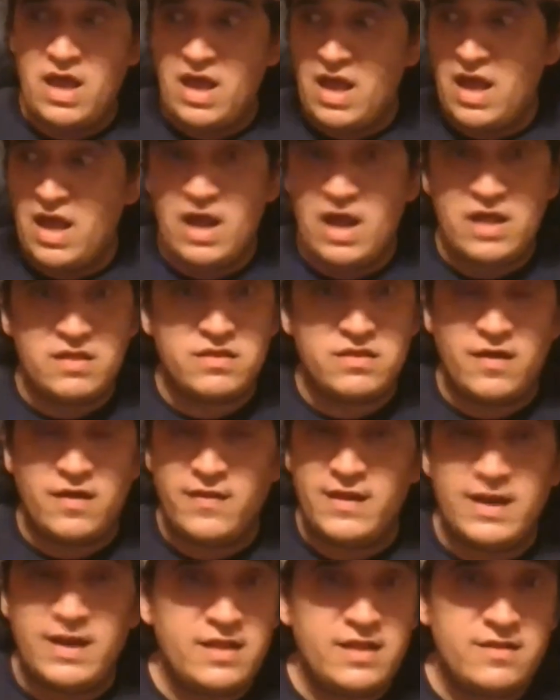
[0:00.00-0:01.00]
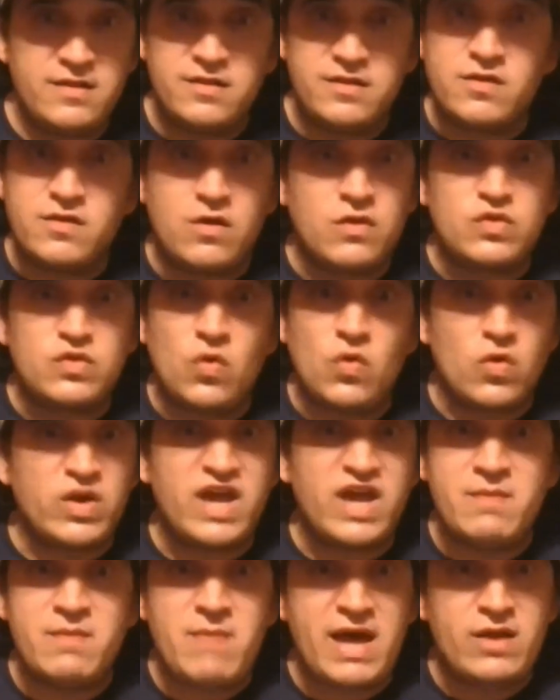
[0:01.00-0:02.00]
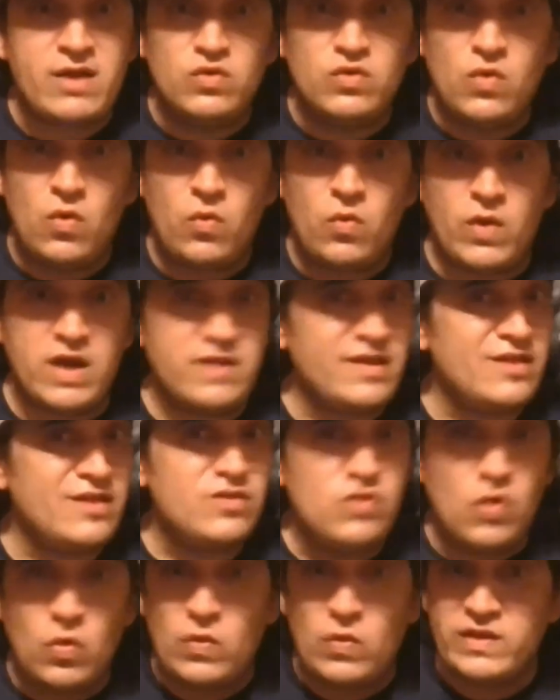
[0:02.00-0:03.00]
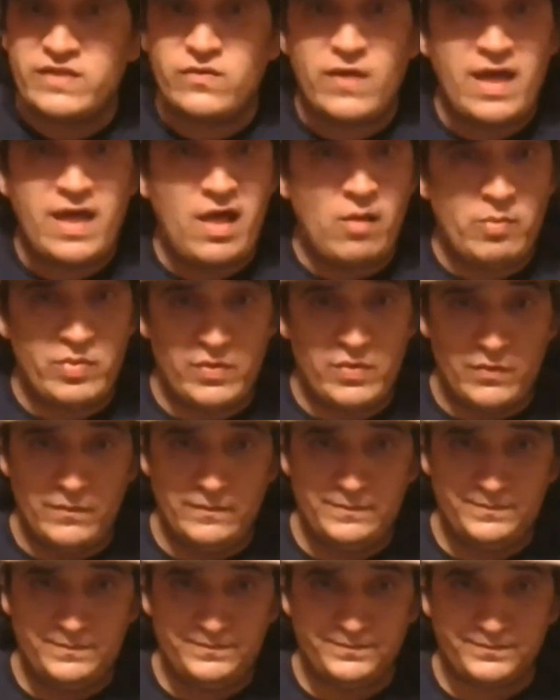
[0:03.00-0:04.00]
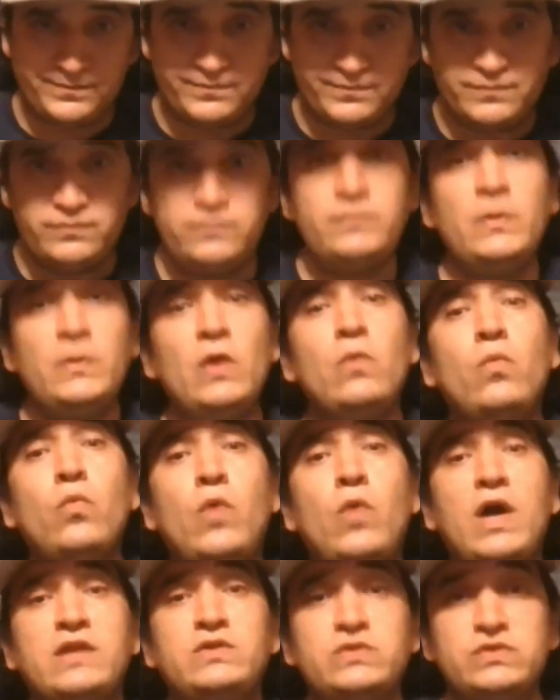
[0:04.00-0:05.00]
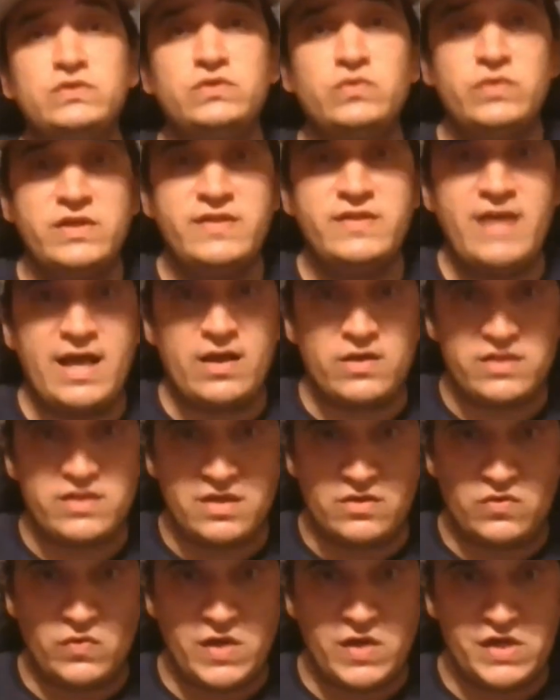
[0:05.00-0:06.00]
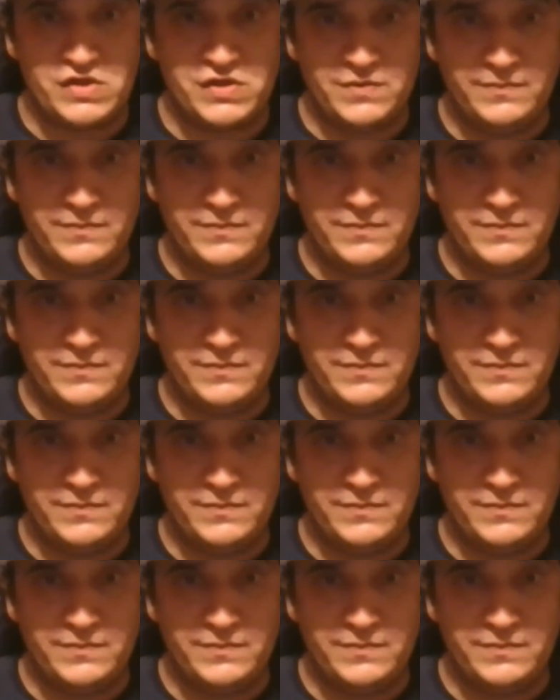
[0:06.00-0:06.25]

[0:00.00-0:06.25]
and suddenly this dog came out of nowhere. There's no one to help you. What to do in that situation?